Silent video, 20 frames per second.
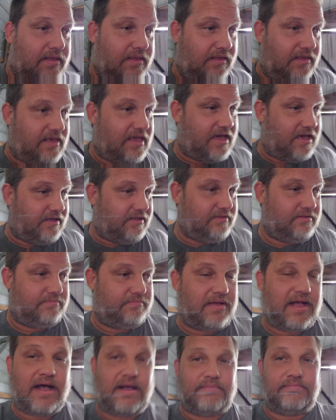Yeah,
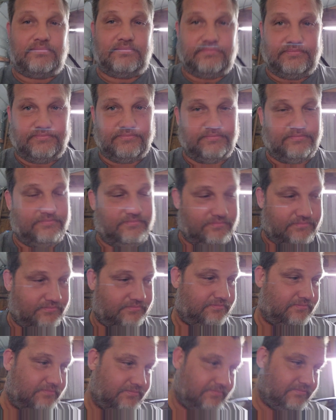I'm
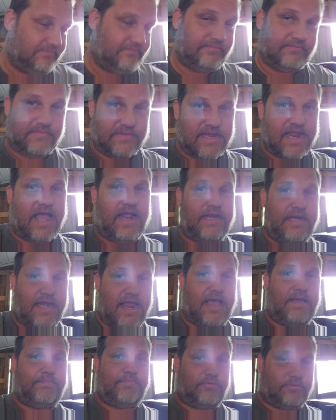
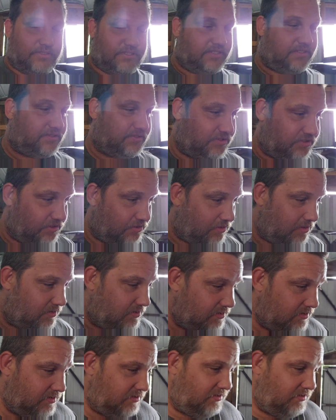99% sure